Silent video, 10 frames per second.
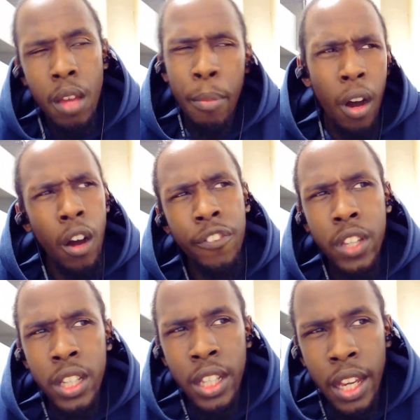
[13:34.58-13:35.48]
But
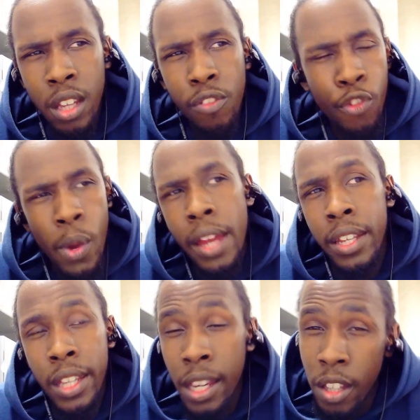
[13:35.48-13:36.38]
after the years, throughout
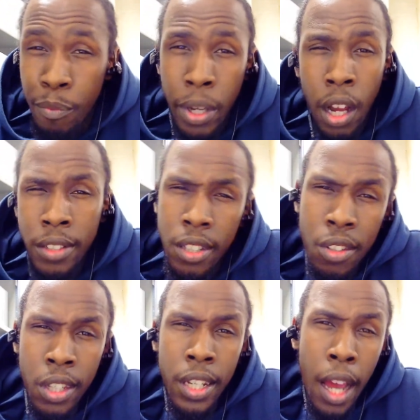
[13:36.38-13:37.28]
the years, I've begun to
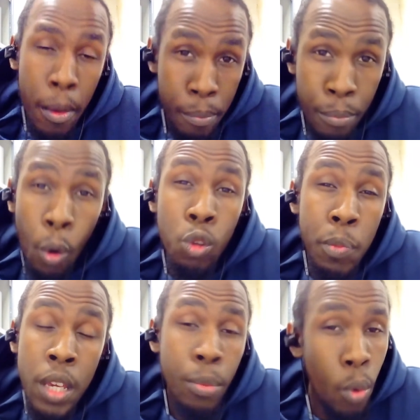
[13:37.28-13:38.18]
see that most
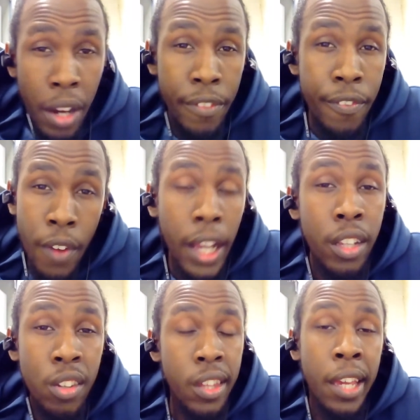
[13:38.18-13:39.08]
people are the
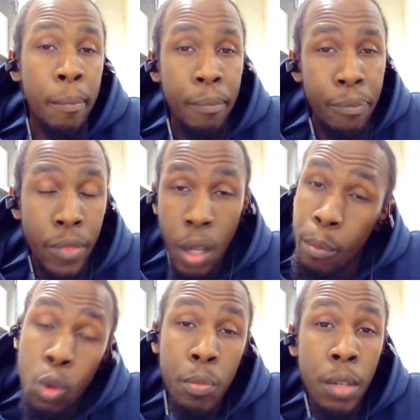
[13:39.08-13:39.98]
fucking same.
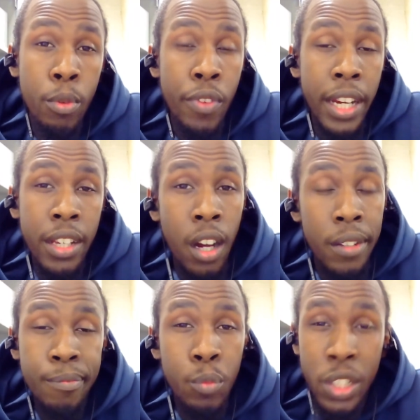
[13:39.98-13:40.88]
Most people really
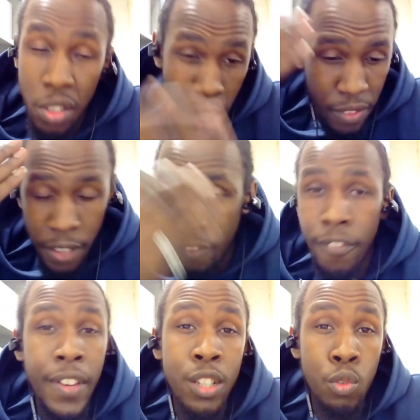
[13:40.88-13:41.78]
are. We just have different
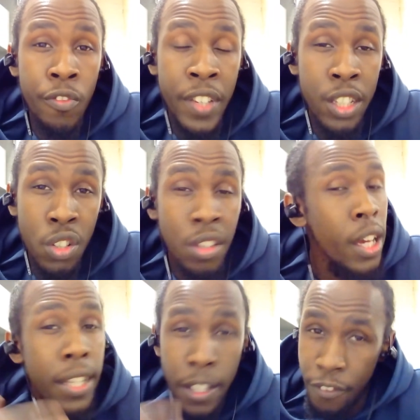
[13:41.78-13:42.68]
facial features,
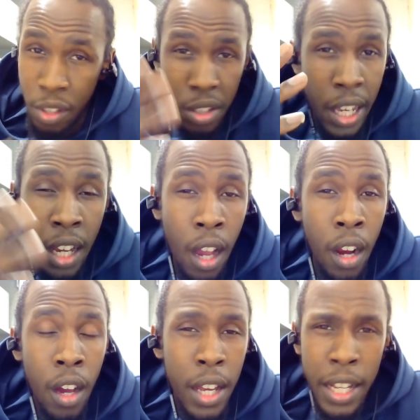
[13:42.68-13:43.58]
different skin
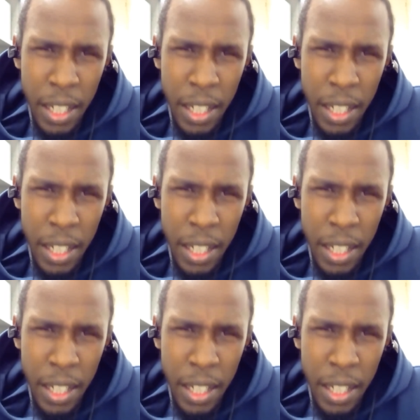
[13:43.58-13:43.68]
color,